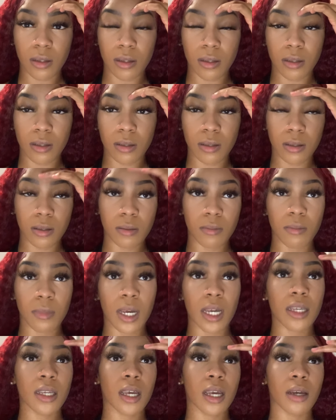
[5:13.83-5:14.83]
Um,
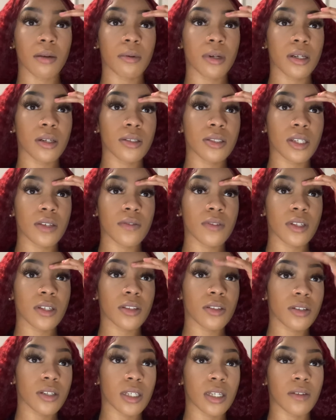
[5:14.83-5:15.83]
my eyebrows, I feel like
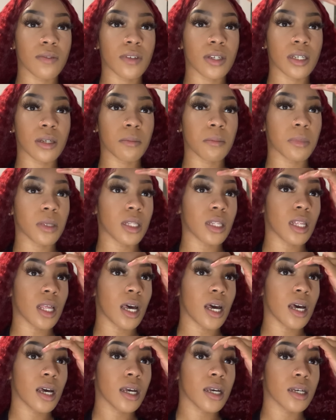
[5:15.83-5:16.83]
they're giving
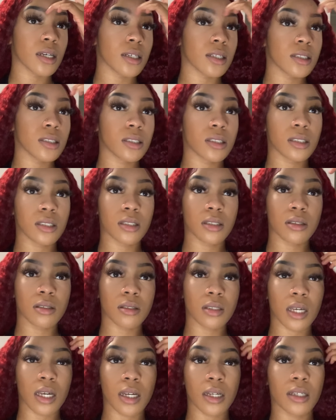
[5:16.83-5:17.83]
blocks,
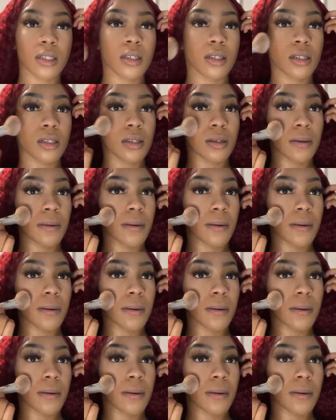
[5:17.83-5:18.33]
kinda.